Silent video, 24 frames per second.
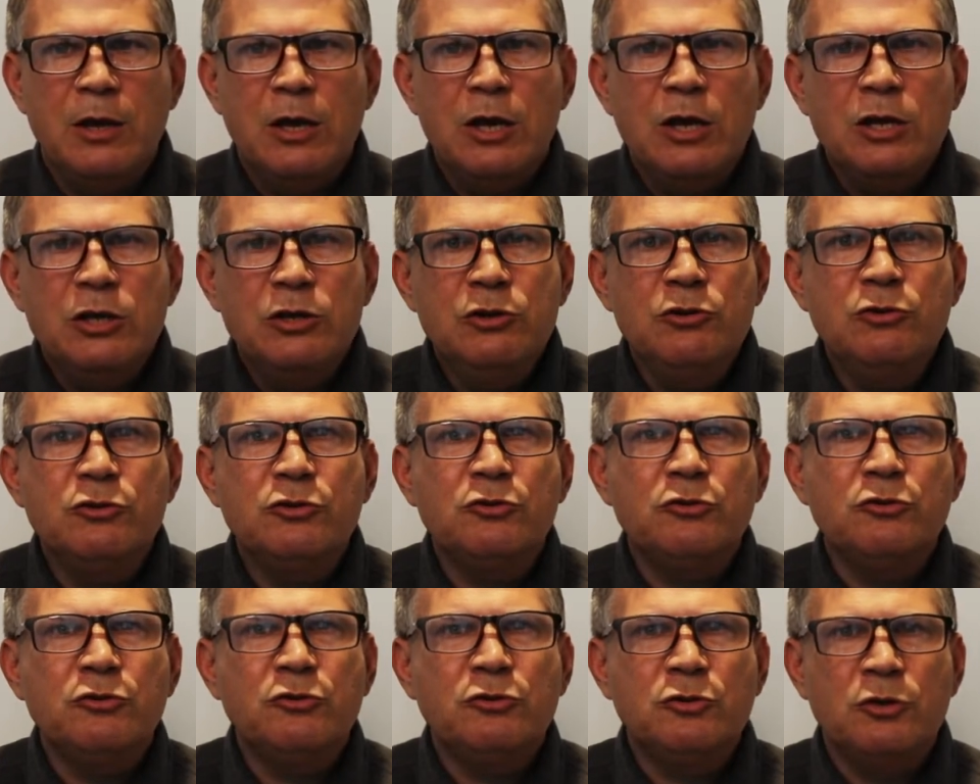
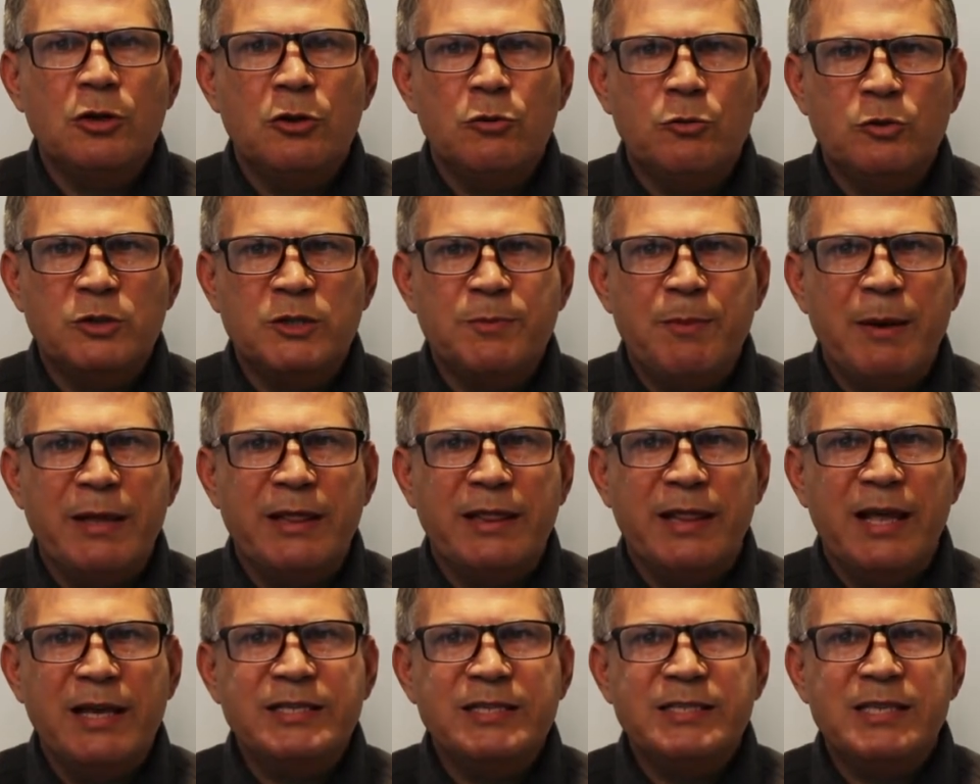Users will spend
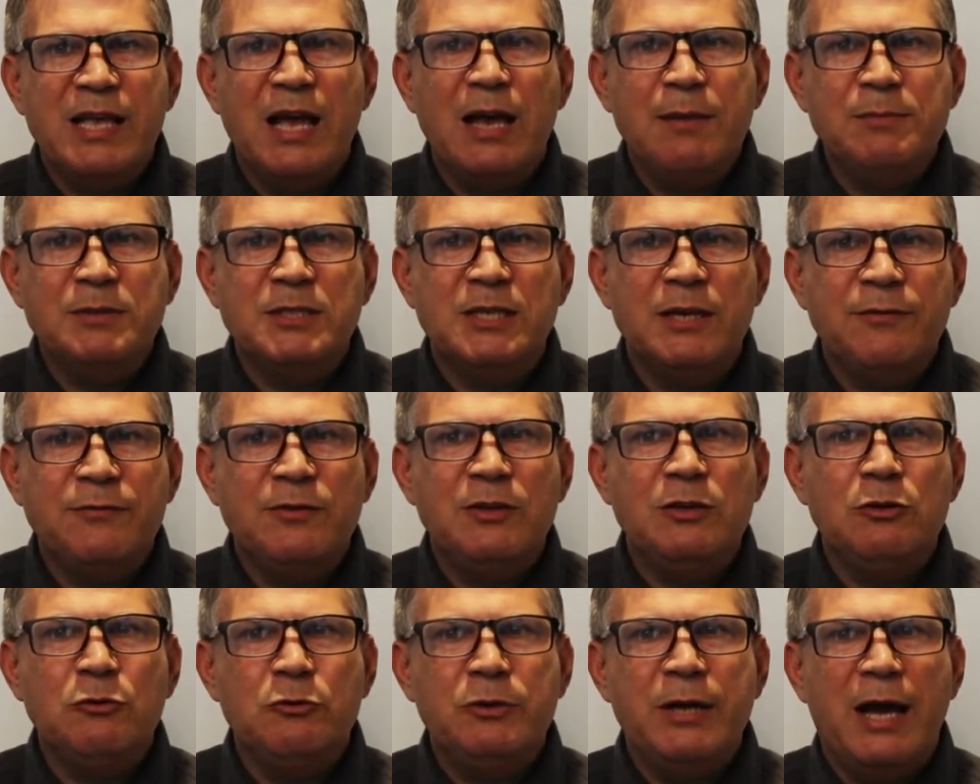less time sifting
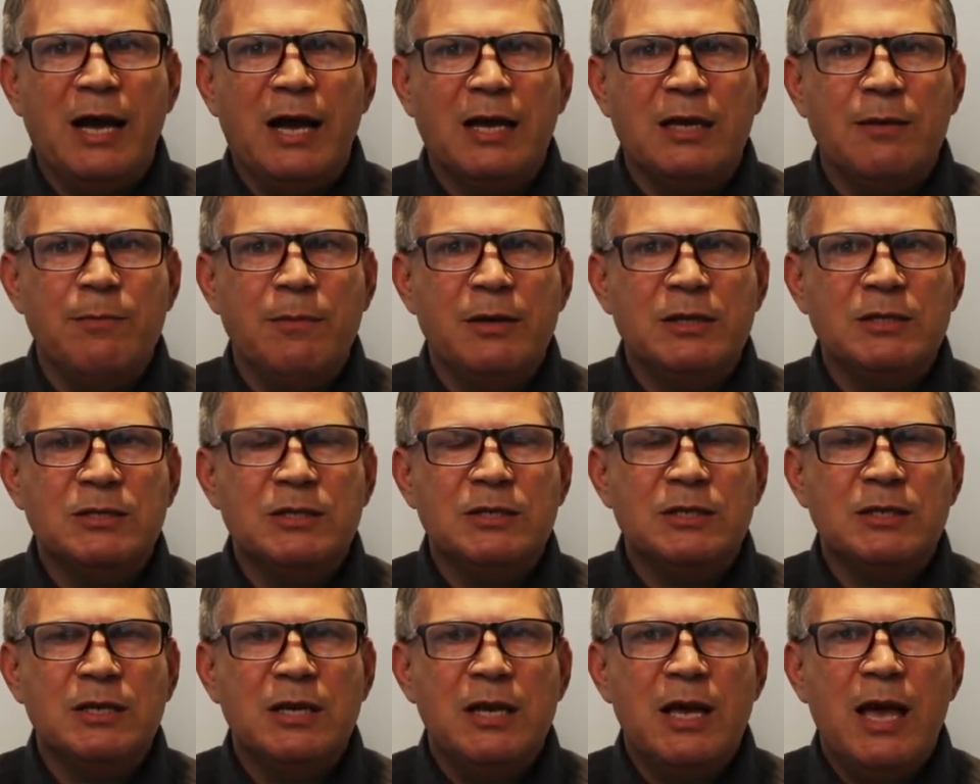through
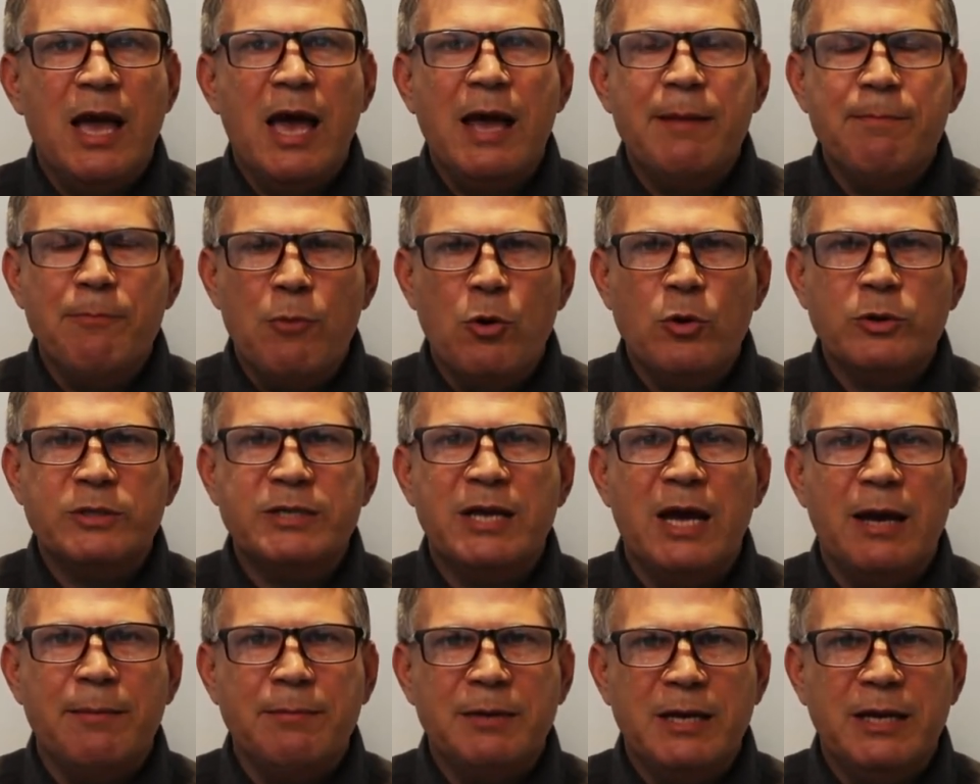documents and more
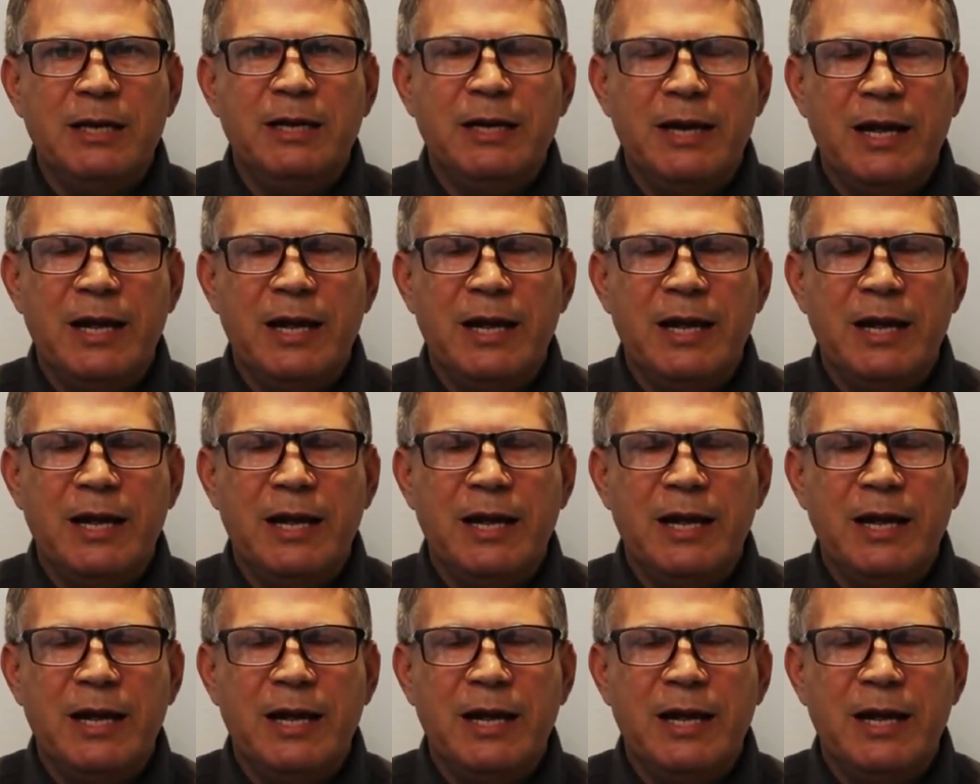time getting